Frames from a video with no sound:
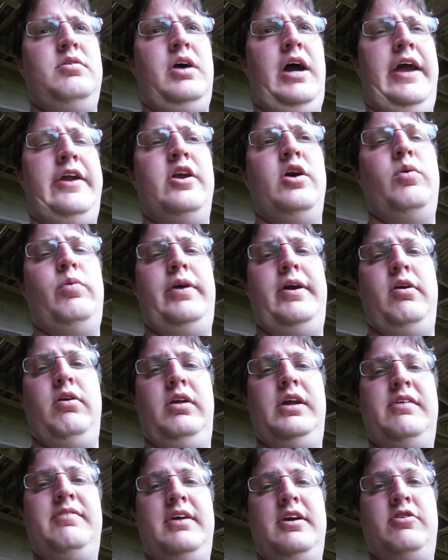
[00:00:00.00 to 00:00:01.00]
I know we are
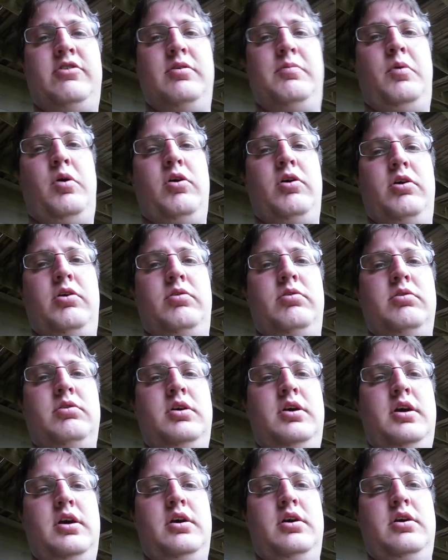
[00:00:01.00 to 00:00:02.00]
leaving tomorrow,
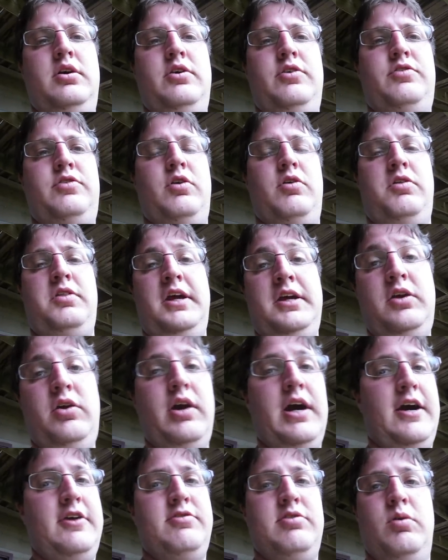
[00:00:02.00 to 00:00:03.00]
so thank you
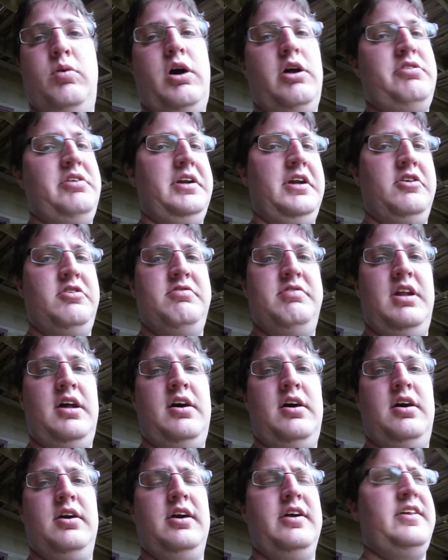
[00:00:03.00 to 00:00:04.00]
guys for watching this
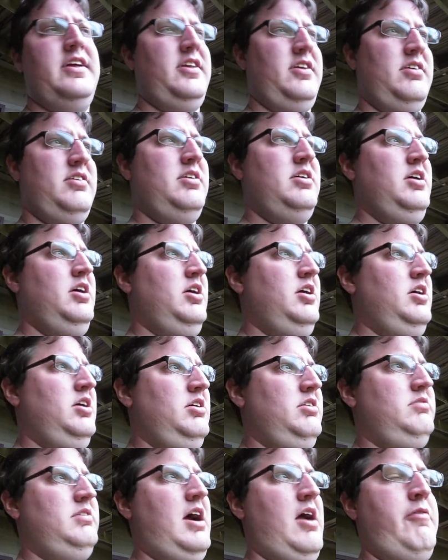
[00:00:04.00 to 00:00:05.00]
vlog. I think
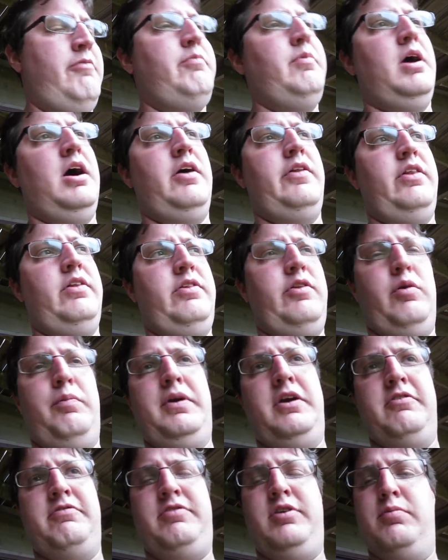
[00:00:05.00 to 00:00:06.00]
i there'll
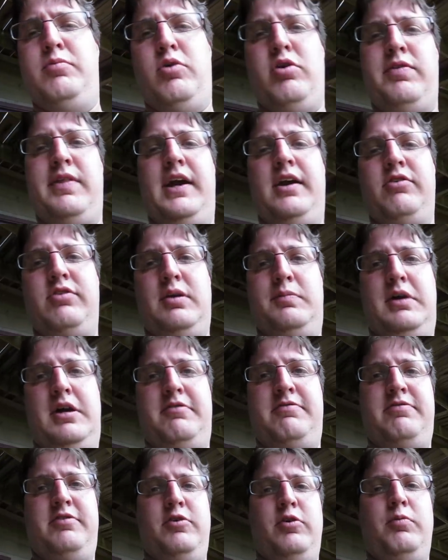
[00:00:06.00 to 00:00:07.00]
be a few more things I
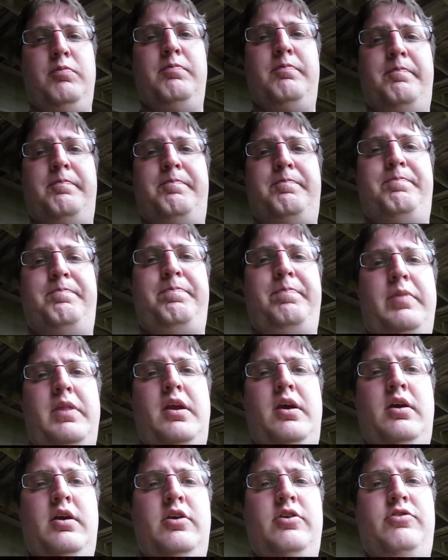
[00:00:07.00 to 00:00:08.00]
might film,
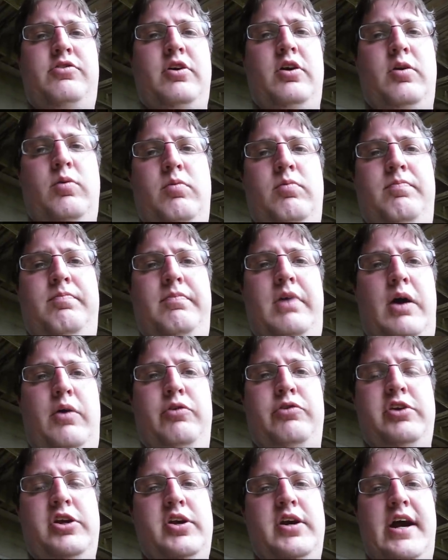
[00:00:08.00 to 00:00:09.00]
so I will
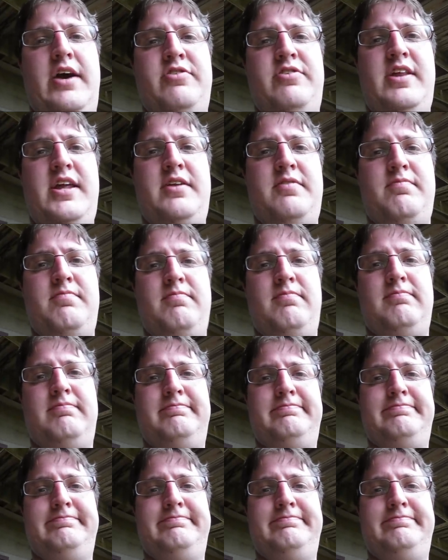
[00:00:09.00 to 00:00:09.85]
see you guys then.